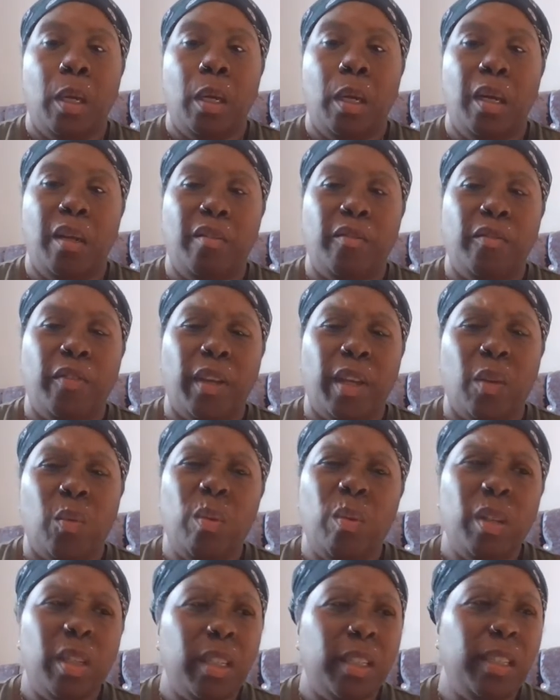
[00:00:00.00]
And I'm
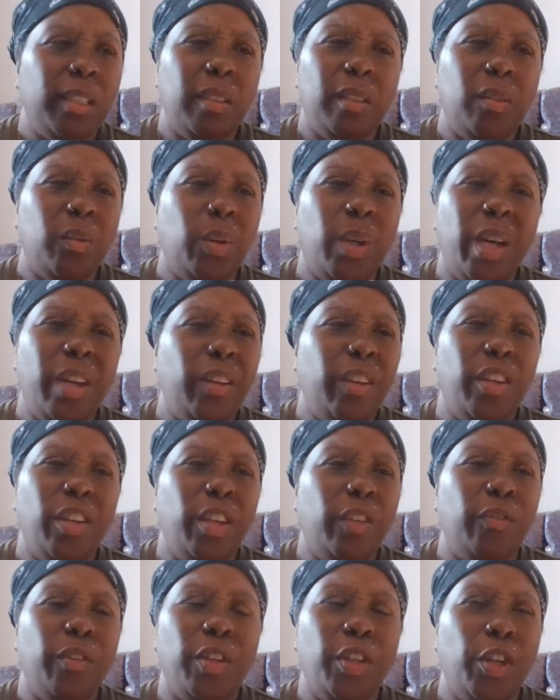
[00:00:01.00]
thinking, why are
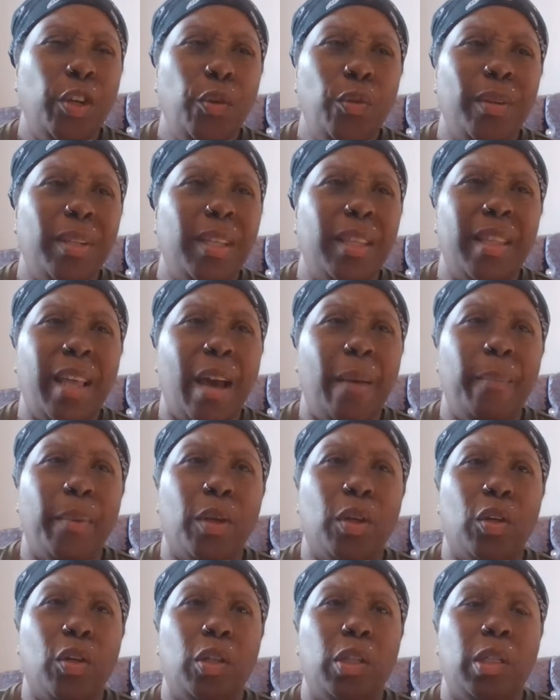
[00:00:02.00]
you even using that?
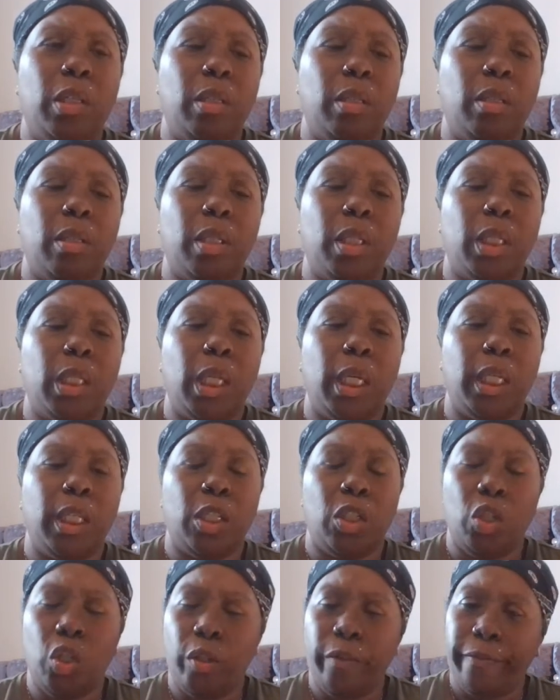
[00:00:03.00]
Because
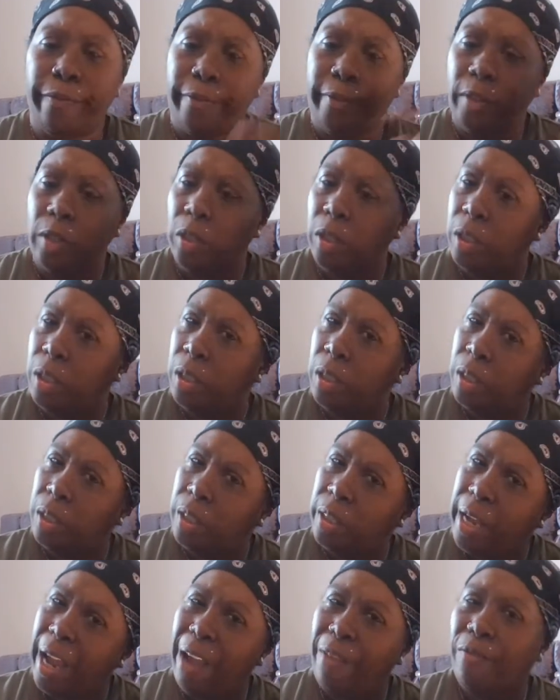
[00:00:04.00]
it's not for
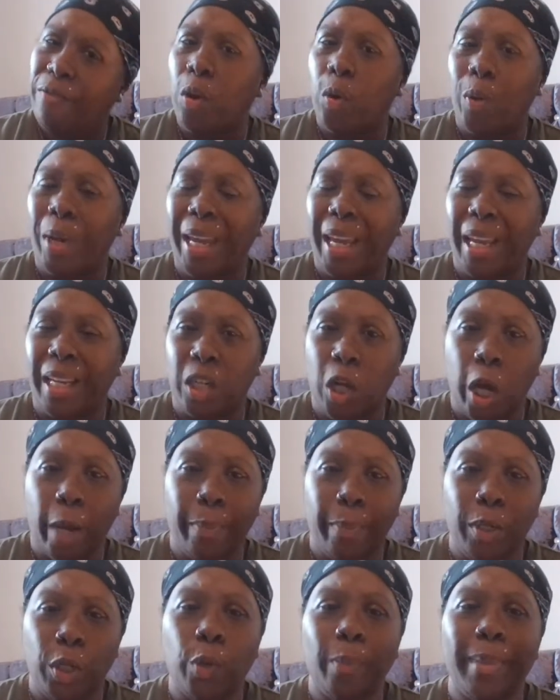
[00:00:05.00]
Afro hair
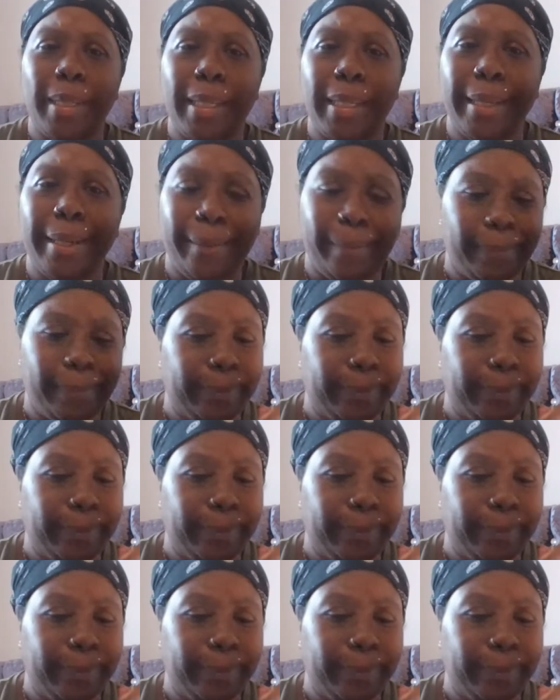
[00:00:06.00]
type, you know what I'm